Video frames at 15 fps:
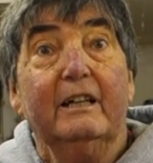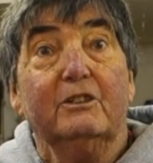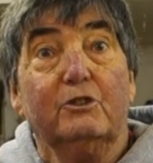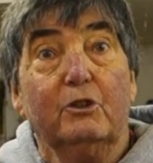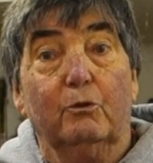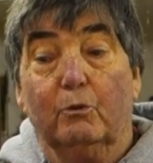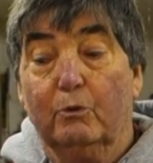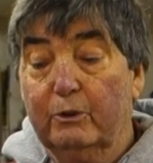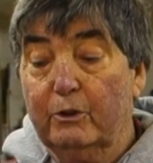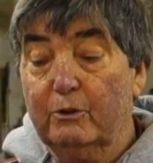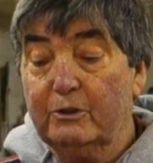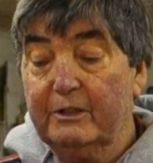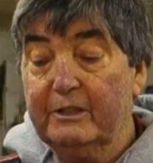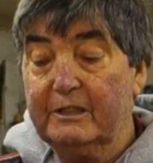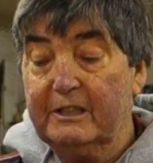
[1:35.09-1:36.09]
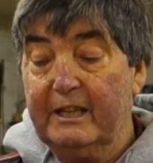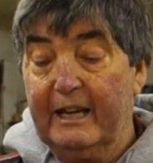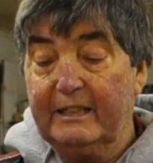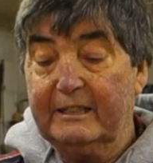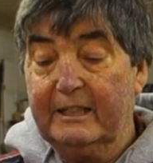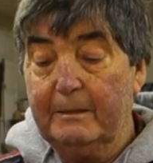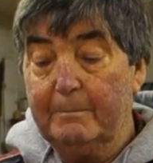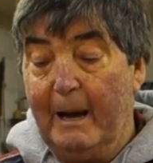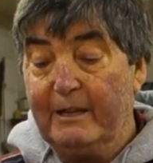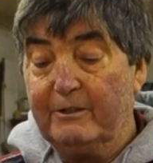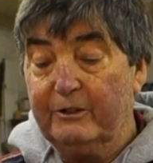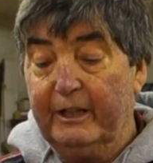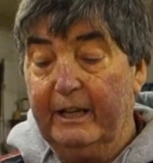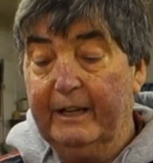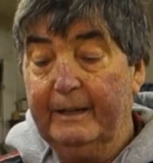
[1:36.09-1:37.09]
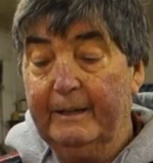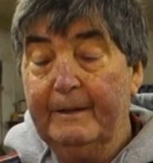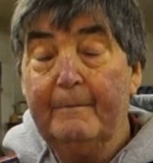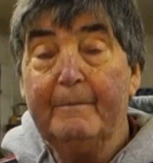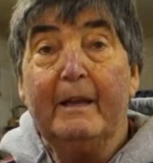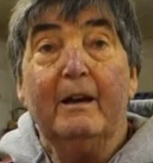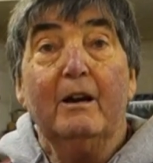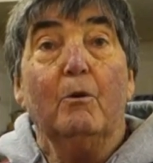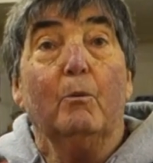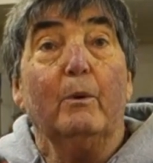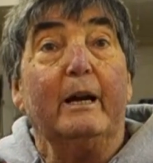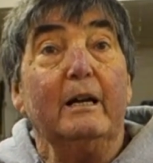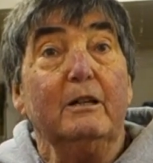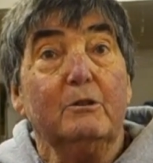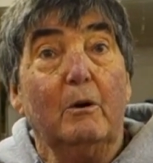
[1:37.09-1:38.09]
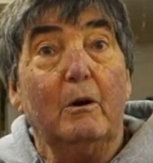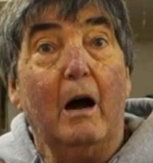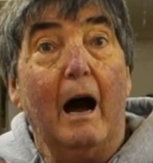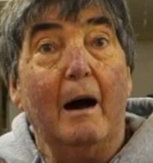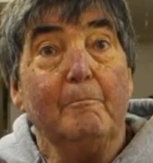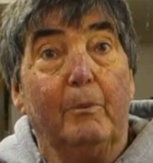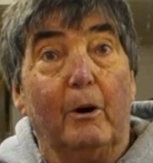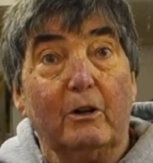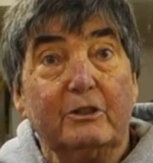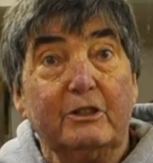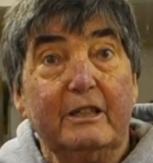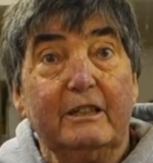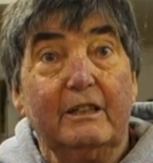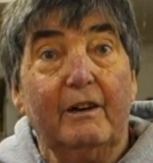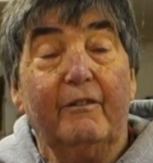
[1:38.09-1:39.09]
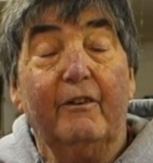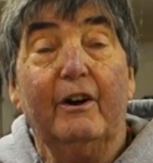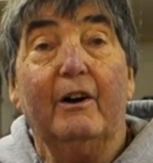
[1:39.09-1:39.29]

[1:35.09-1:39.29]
tool using the CXT battery. We're going to unbox it